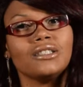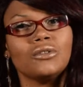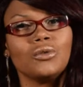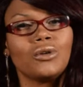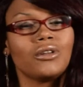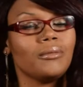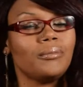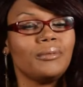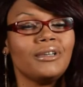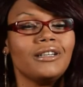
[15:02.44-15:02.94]
nor
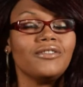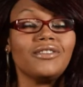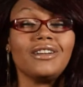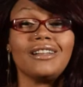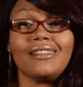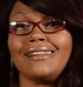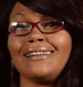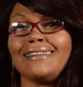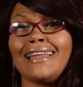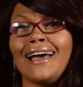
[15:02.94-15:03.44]
the benefit of
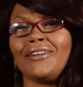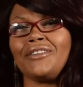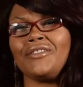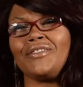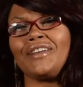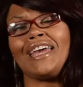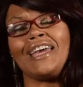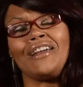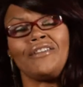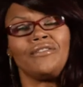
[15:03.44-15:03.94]
the doubt of
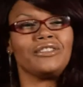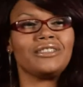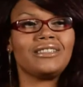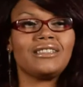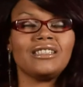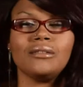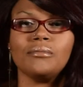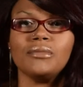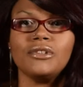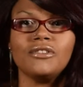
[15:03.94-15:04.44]
ever
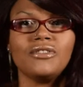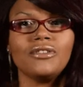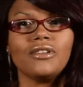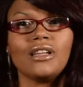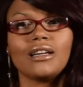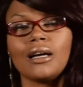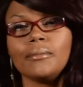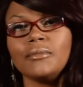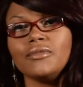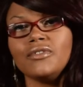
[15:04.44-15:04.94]
seeing me feel like
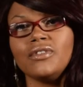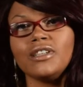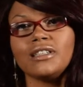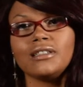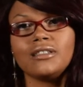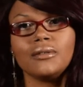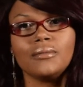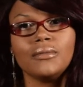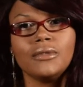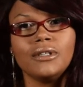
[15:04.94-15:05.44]
I'm a
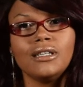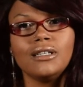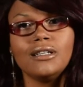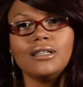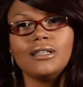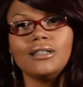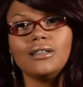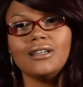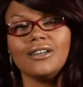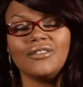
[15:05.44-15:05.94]
victim
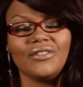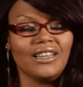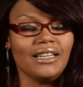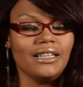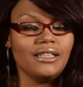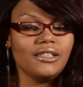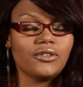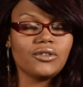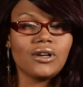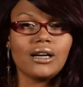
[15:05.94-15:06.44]
of
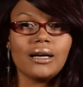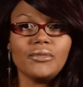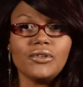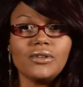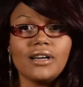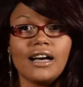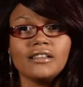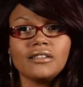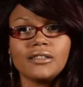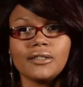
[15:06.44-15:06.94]
any crime you
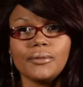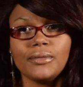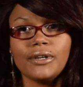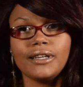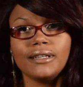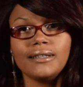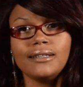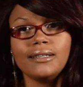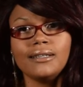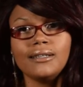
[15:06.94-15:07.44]
guys commit.
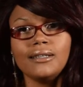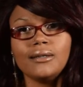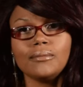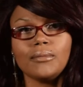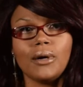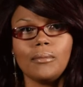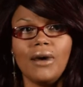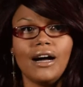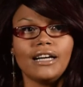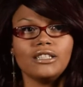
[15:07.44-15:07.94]

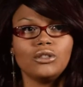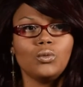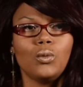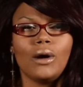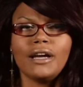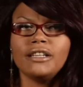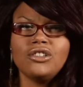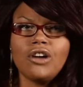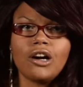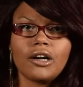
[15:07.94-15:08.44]
My mind's
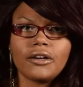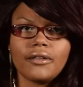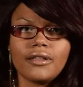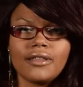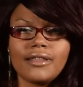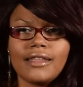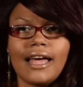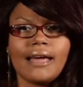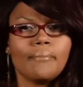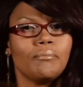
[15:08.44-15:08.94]
way darker than
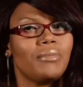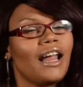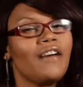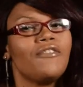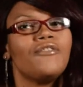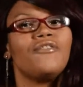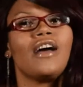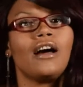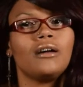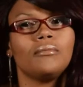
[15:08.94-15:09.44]
that, but I
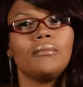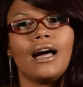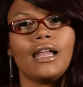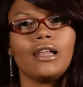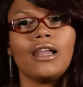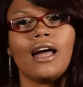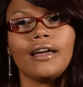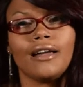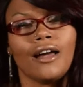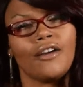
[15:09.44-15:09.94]
found my
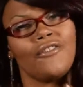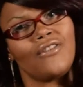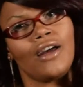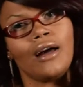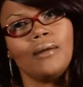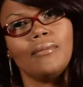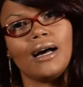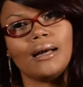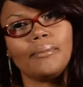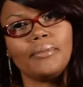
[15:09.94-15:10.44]
light. I
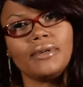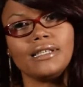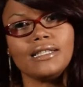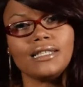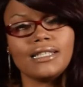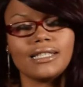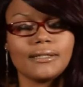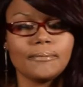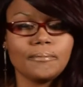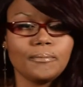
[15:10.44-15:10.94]
found my peace.